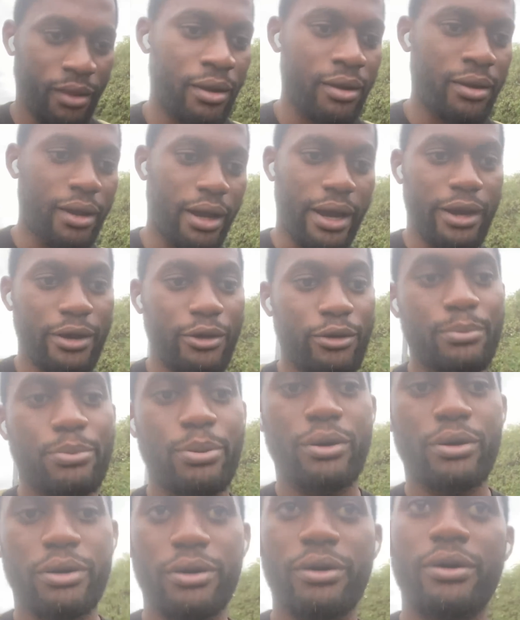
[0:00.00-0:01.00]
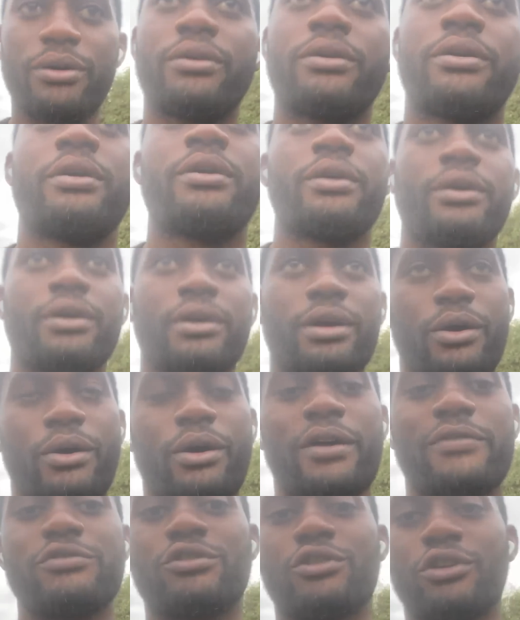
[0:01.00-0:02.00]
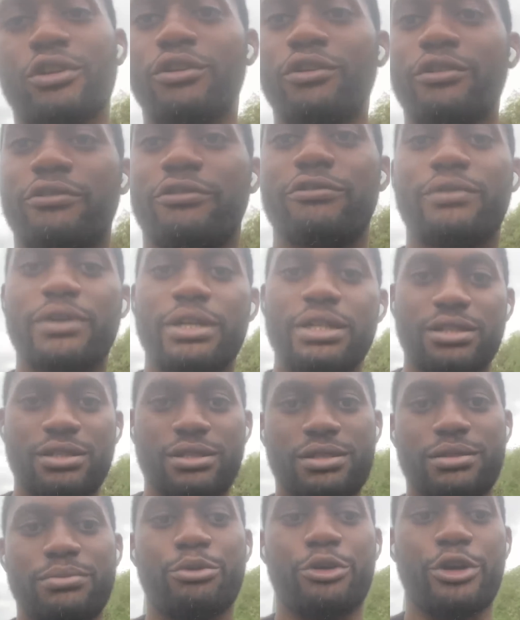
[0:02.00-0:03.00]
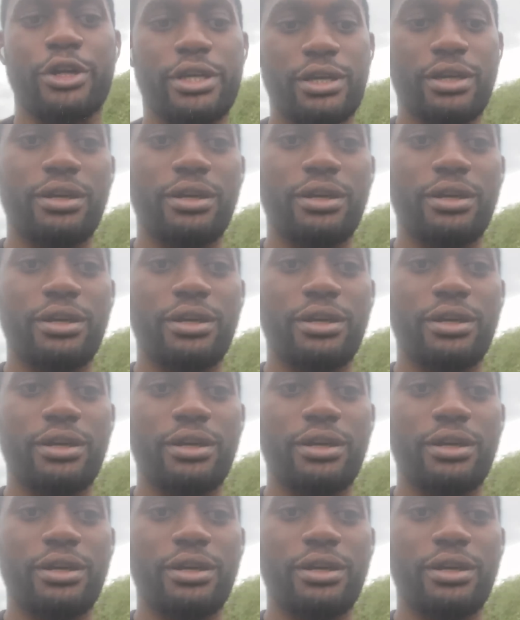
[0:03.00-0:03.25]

I hope I won't have to run off when it's break.